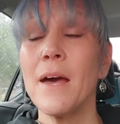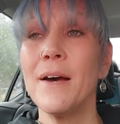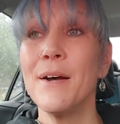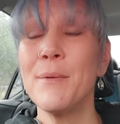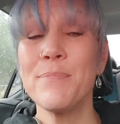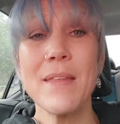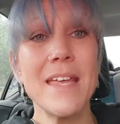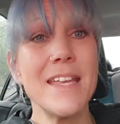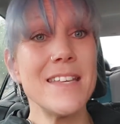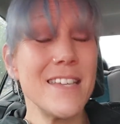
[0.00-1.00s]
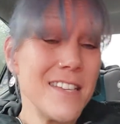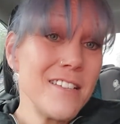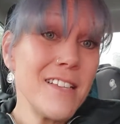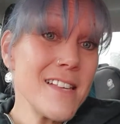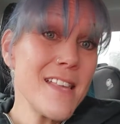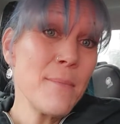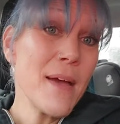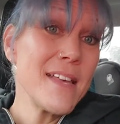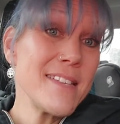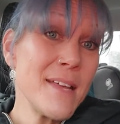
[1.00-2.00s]
And until next time,
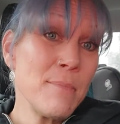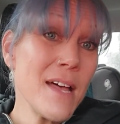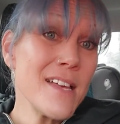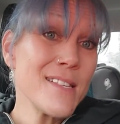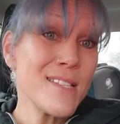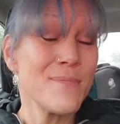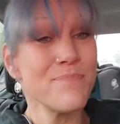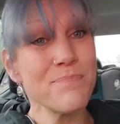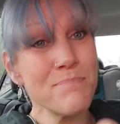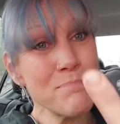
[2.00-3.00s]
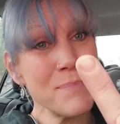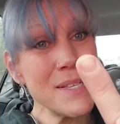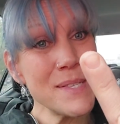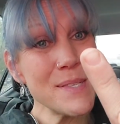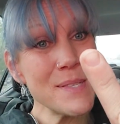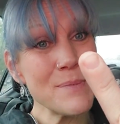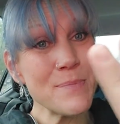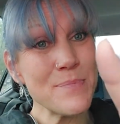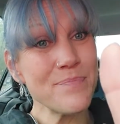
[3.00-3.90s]
guys, stay blessed. Peace.